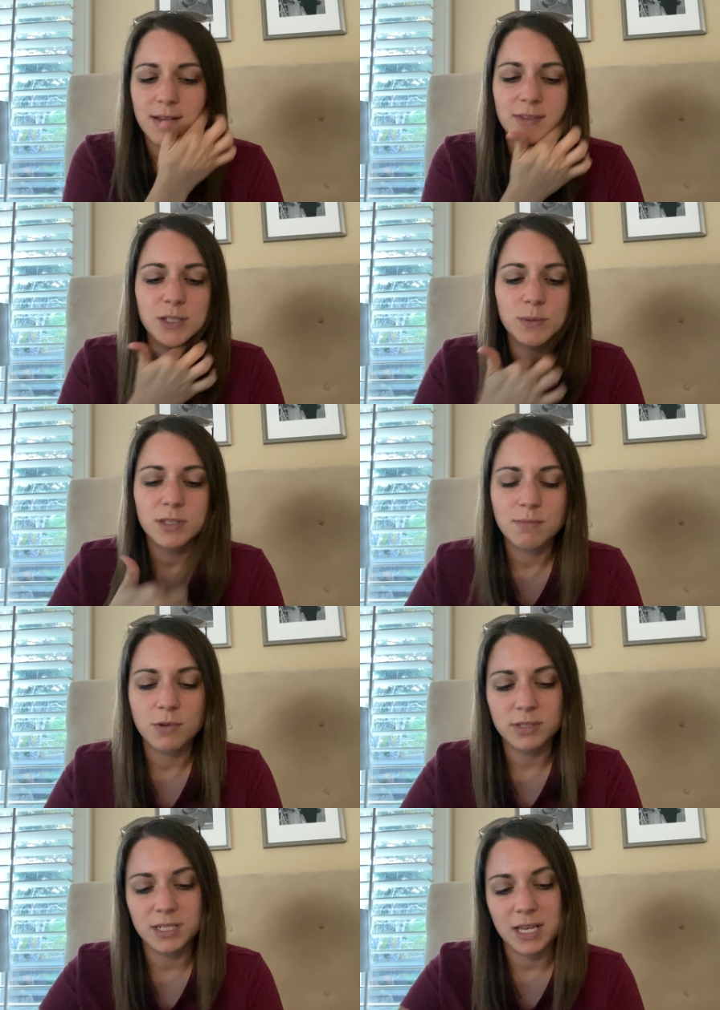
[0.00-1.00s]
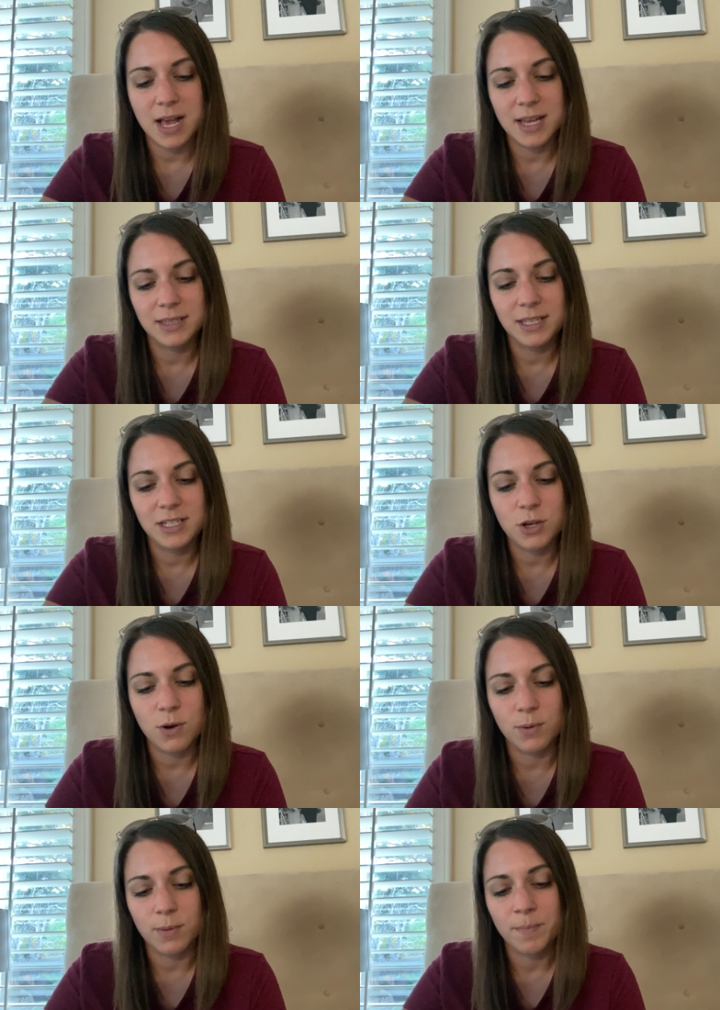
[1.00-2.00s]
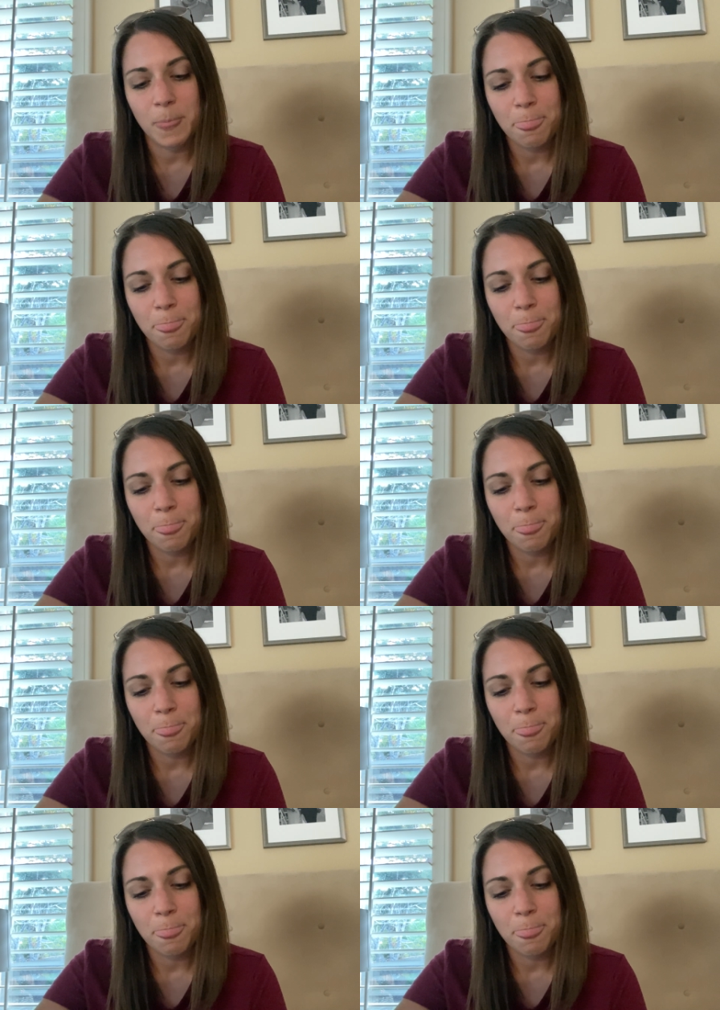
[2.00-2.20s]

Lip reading: This was the most kindly tone